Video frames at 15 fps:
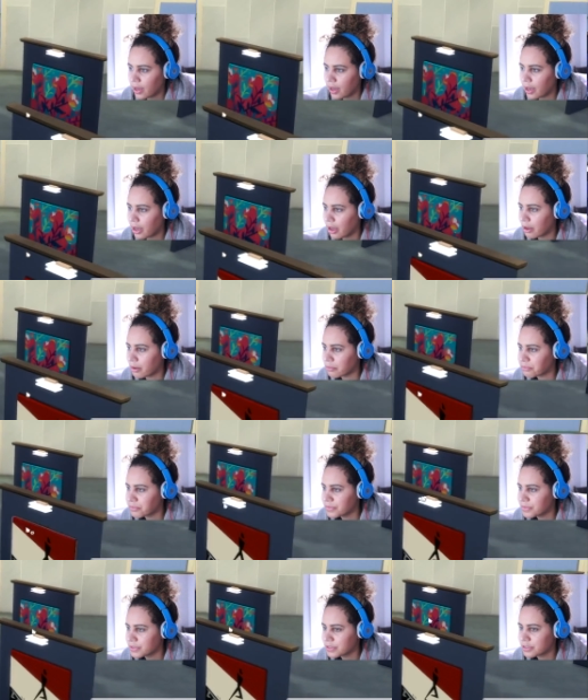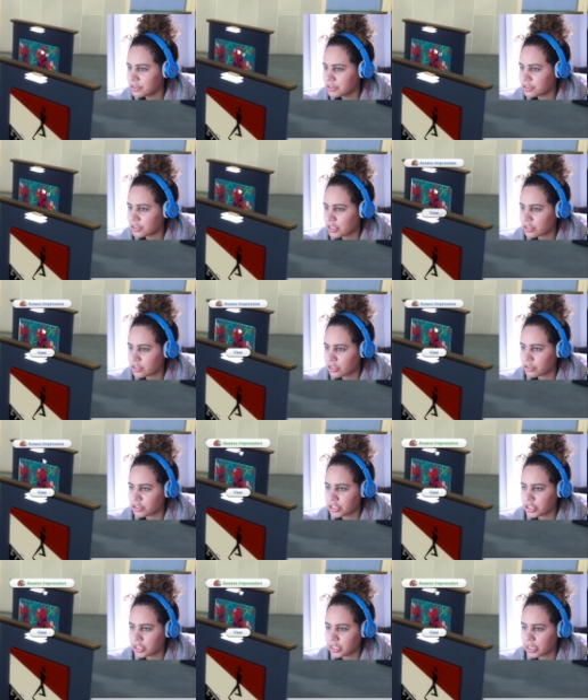um, just so
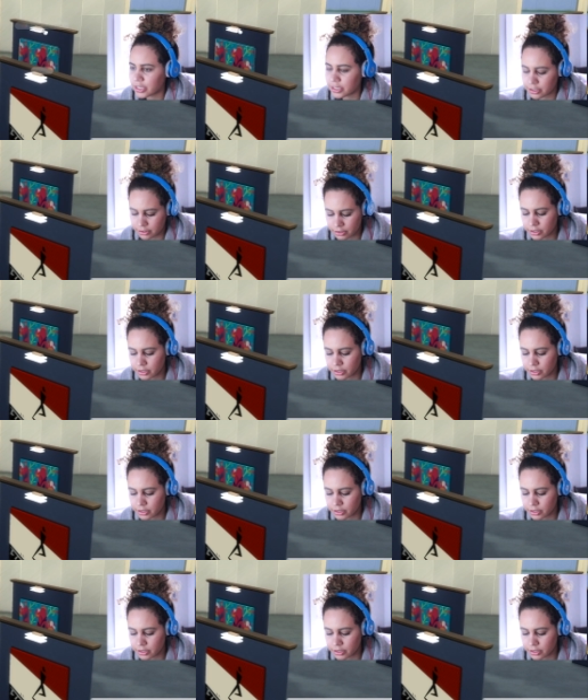she can,